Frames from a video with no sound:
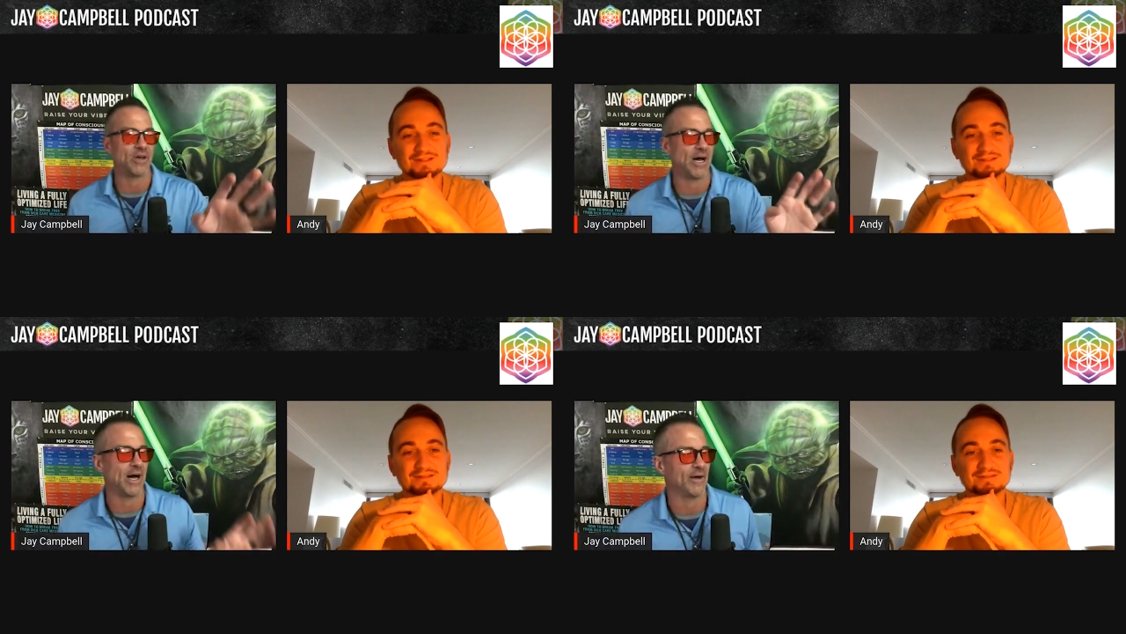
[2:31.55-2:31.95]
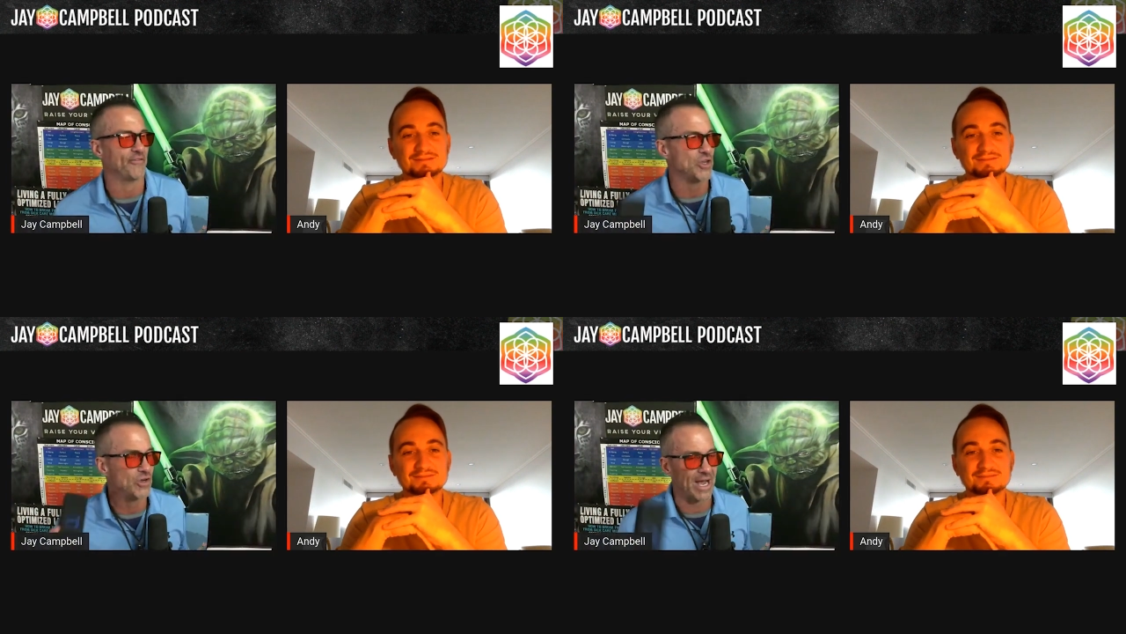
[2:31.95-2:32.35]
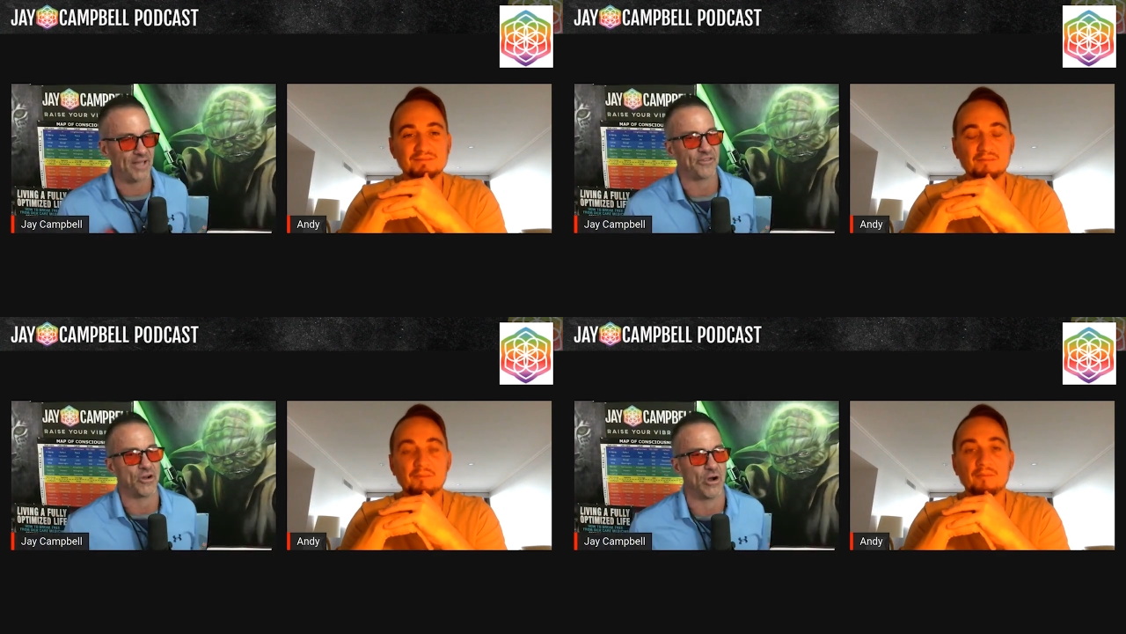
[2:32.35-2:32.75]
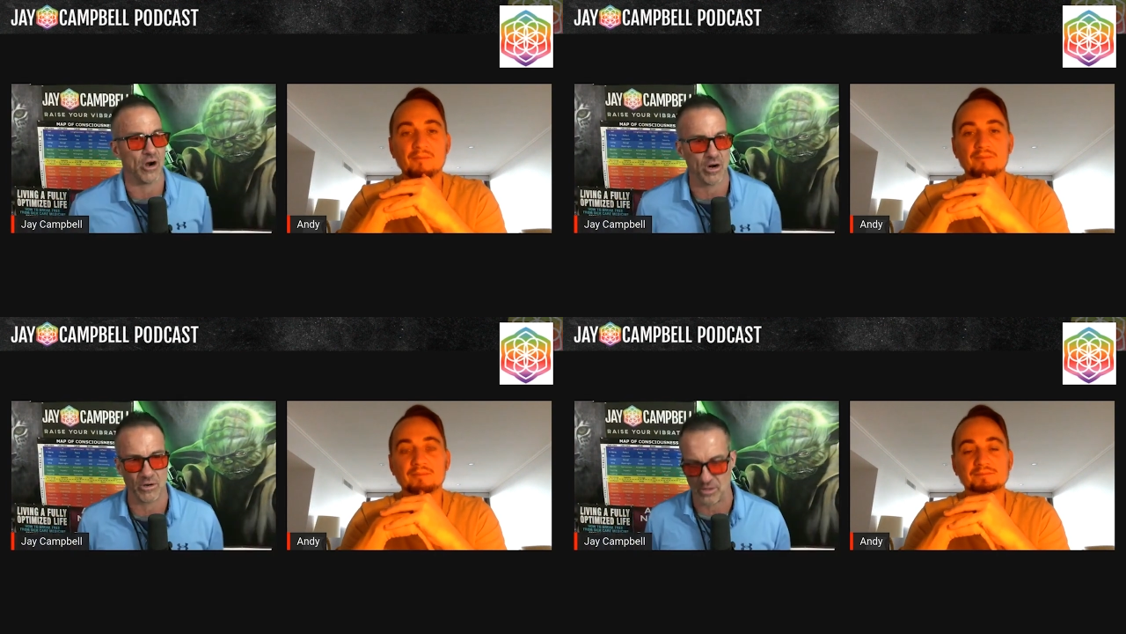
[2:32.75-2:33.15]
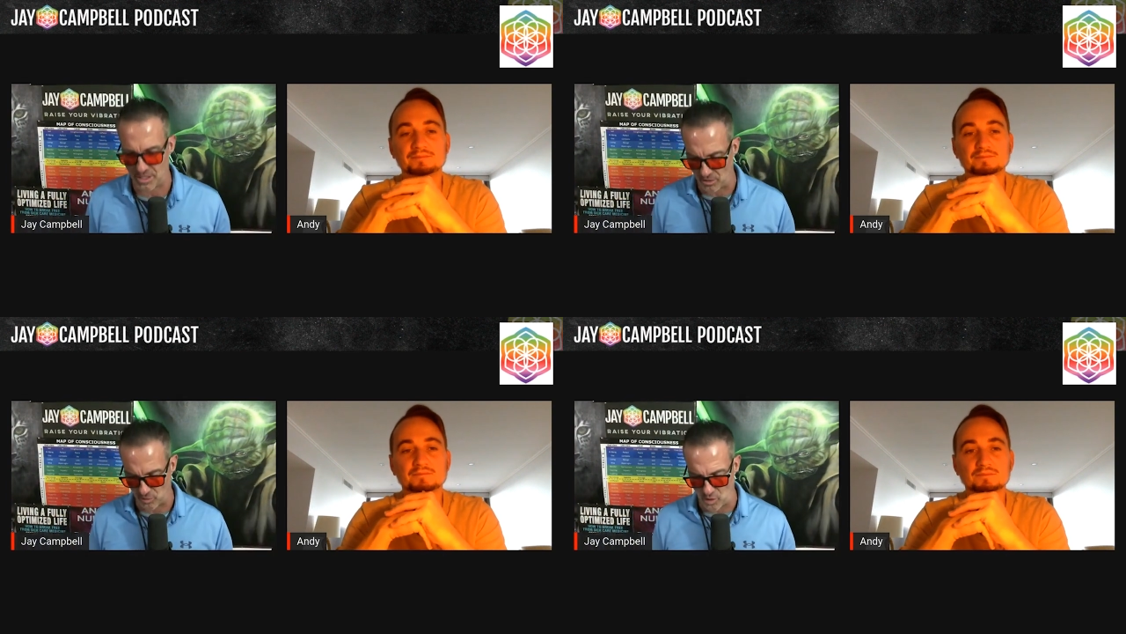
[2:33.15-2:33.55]
Speaker 1: uh, for you guys that are, you
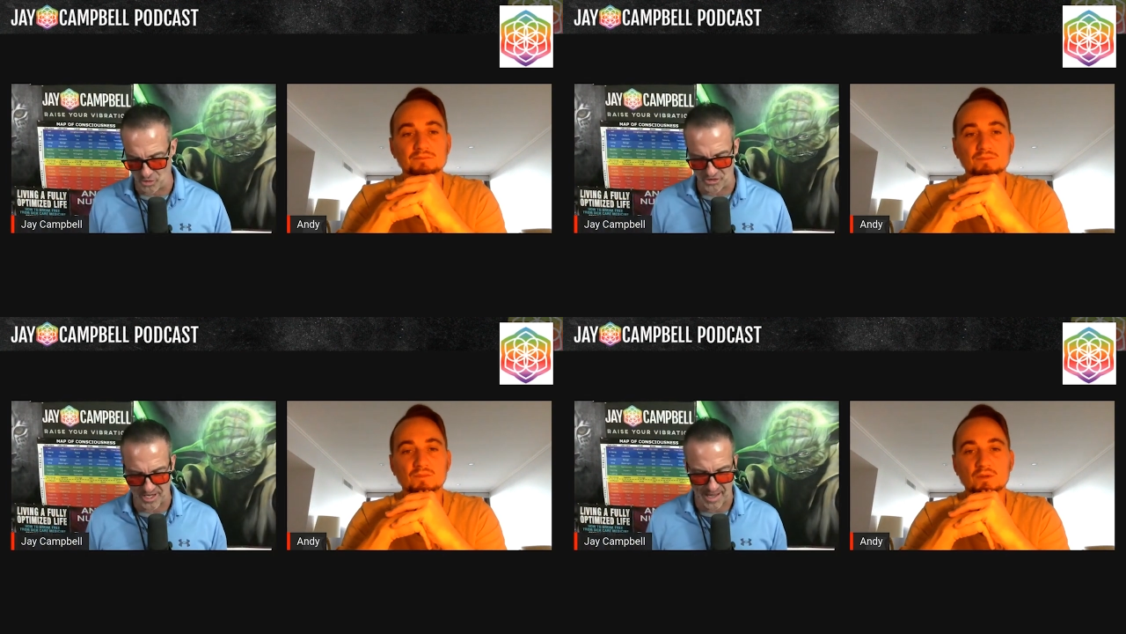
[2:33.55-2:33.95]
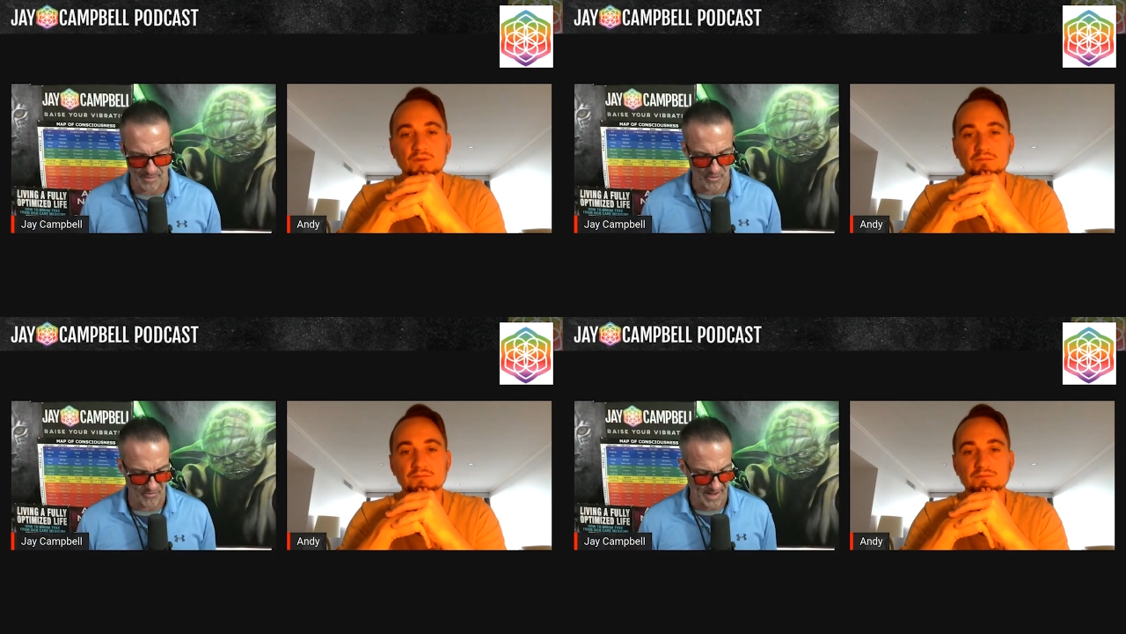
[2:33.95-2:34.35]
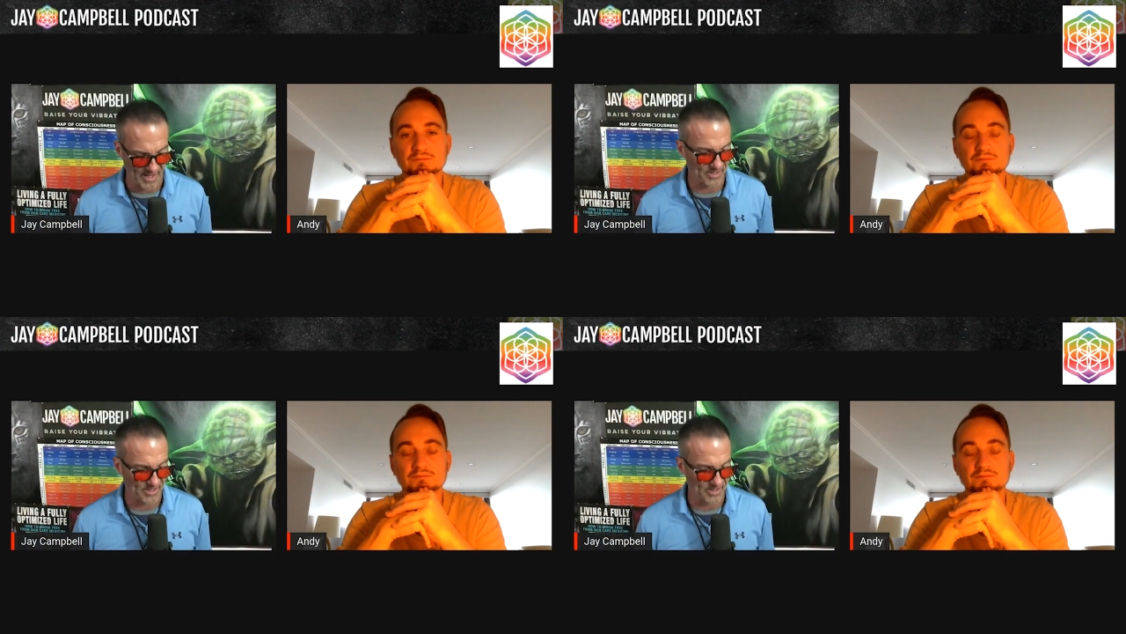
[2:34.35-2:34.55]
know, loyal Jay Campbell fans